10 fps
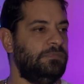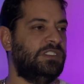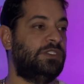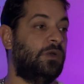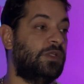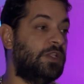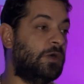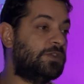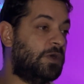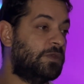So the
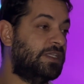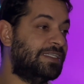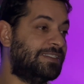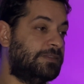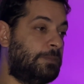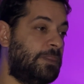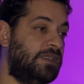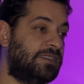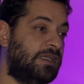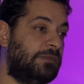notes on this,
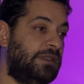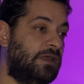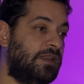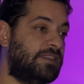it's going to be on the